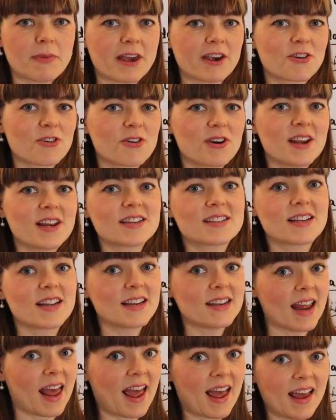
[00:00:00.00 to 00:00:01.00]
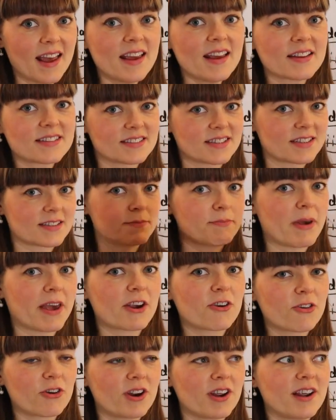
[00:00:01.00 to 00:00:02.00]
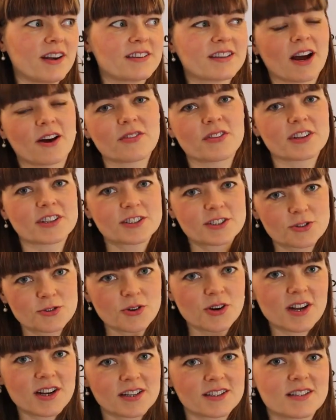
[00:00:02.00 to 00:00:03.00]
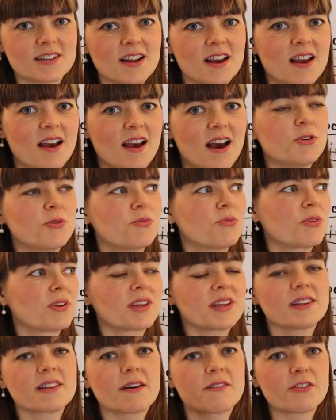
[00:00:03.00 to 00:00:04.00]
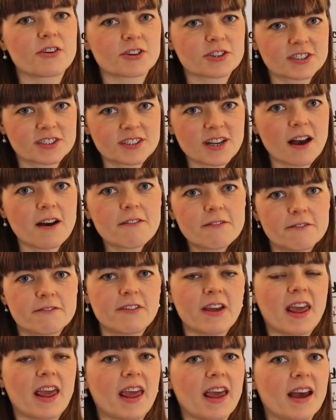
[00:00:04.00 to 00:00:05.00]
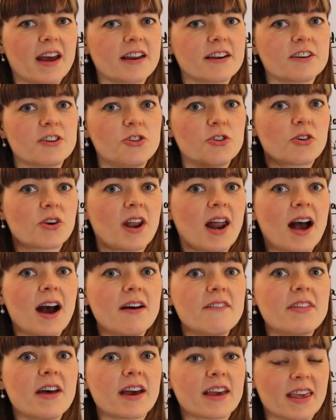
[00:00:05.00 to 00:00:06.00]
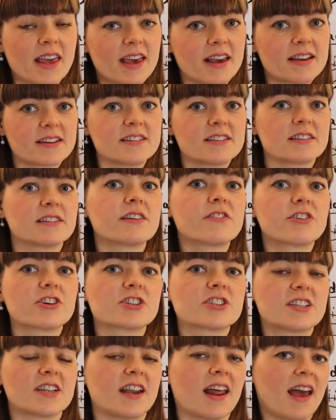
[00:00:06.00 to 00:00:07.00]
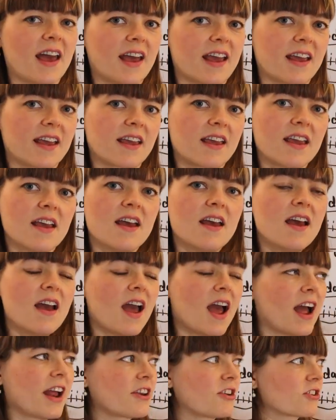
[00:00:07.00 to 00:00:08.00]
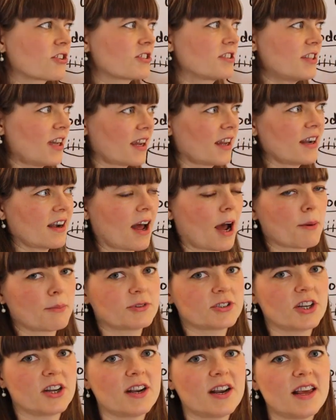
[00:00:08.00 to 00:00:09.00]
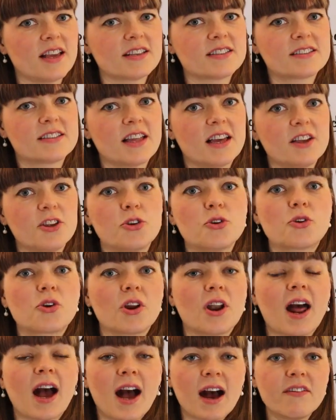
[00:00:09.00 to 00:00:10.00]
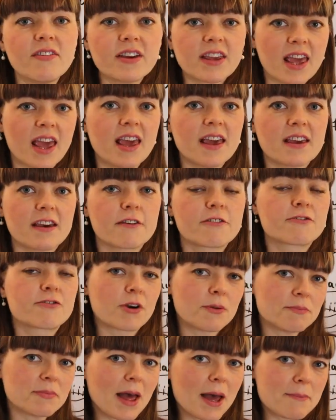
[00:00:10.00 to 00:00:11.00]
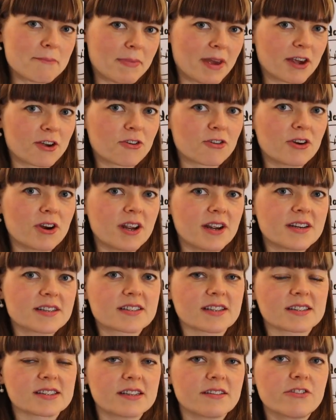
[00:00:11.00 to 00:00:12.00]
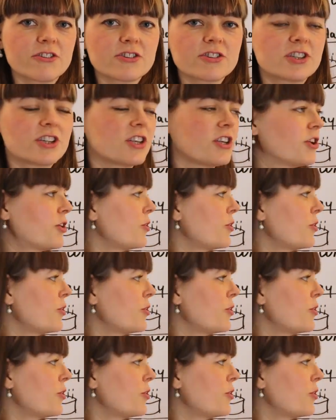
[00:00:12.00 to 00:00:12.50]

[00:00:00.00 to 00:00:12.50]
bakery today. It's this bakery down the street. You really love their stuff, and you could have that cake delivered today. And your second option is that you could have a cake from that bakery delivered to